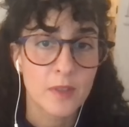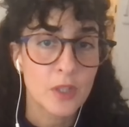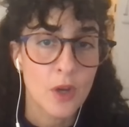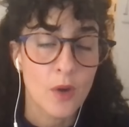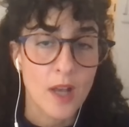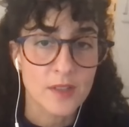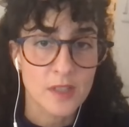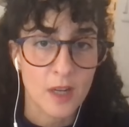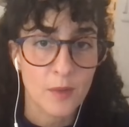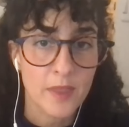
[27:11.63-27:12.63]
you know, I'll
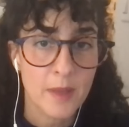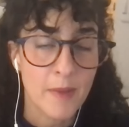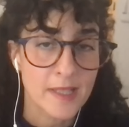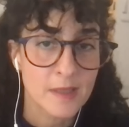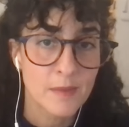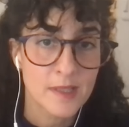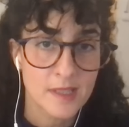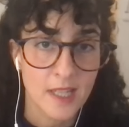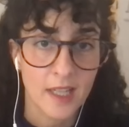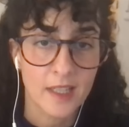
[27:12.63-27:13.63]
start with a
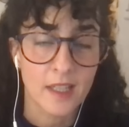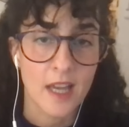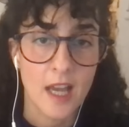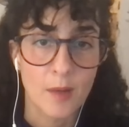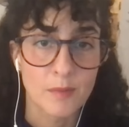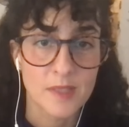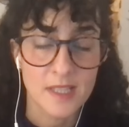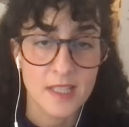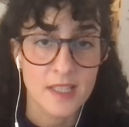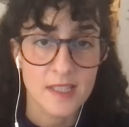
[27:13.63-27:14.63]
pessimistic um,
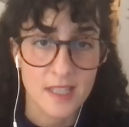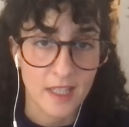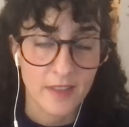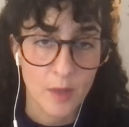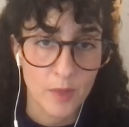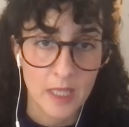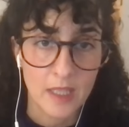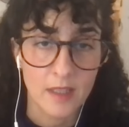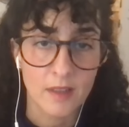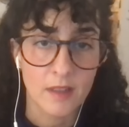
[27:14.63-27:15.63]
statistic that
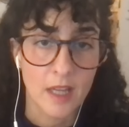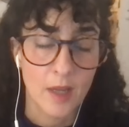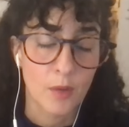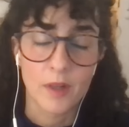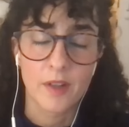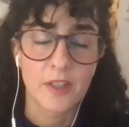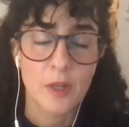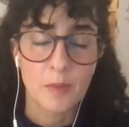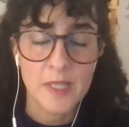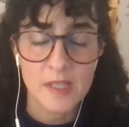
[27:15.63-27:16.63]
we, uh, or, you
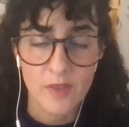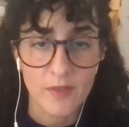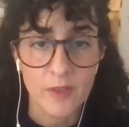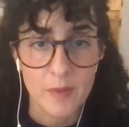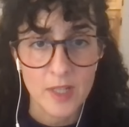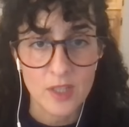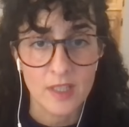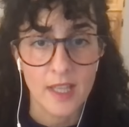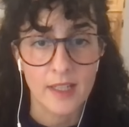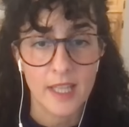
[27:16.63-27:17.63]
know, piece of
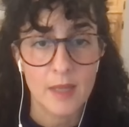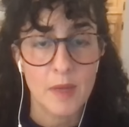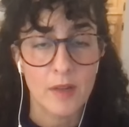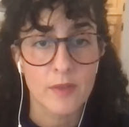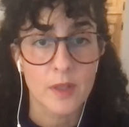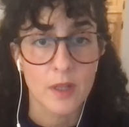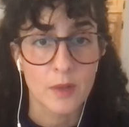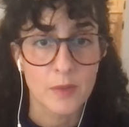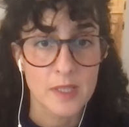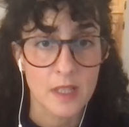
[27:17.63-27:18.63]
information that came out of the,
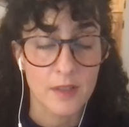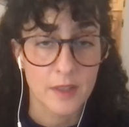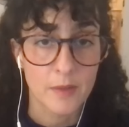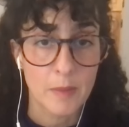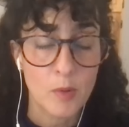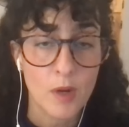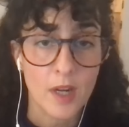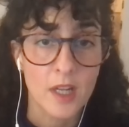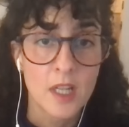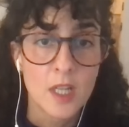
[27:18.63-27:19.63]
resu- the
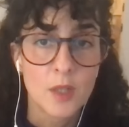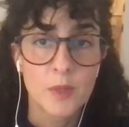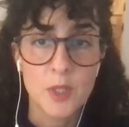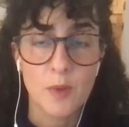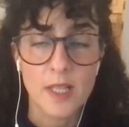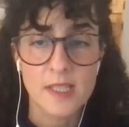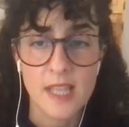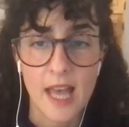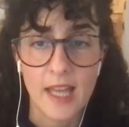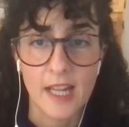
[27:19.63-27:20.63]
report, which was
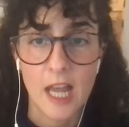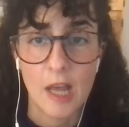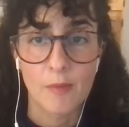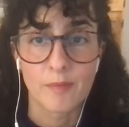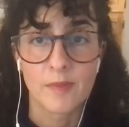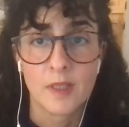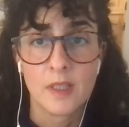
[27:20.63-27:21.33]
that um,